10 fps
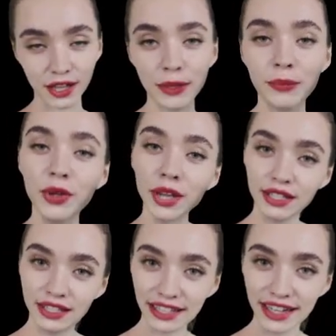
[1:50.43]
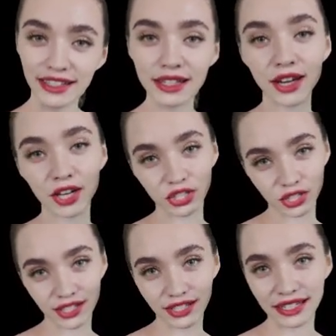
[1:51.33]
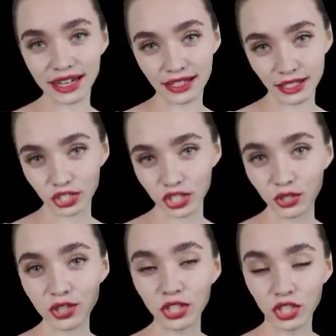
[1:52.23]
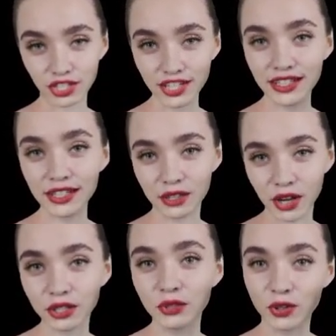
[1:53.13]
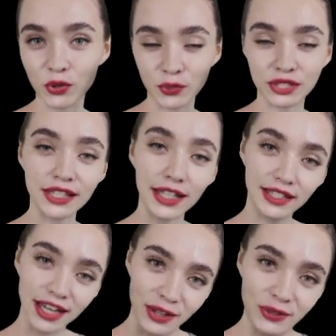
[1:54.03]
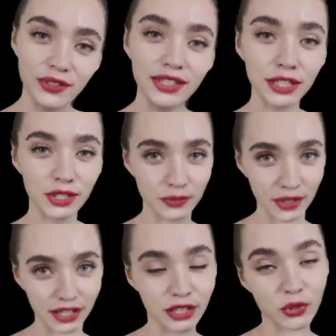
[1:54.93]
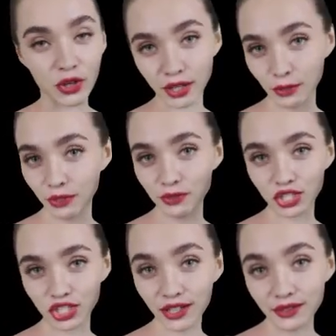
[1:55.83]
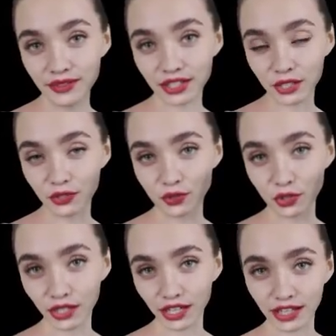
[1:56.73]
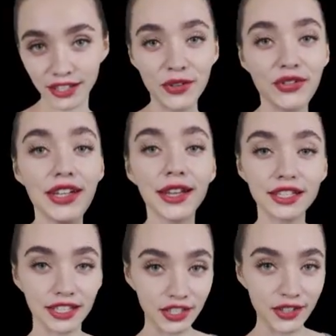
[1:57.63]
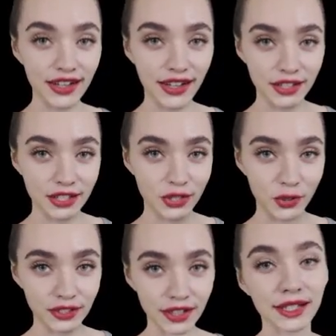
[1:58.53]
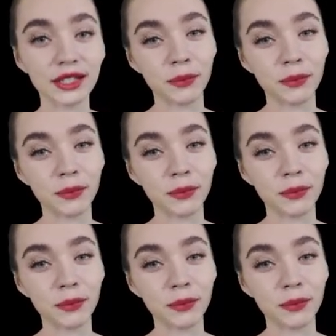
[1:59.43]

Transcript: Upgraded Technologithis next generation anti-loss rope stands out with its advanced craftsmanship. The smooth nanocoating on the silicone surface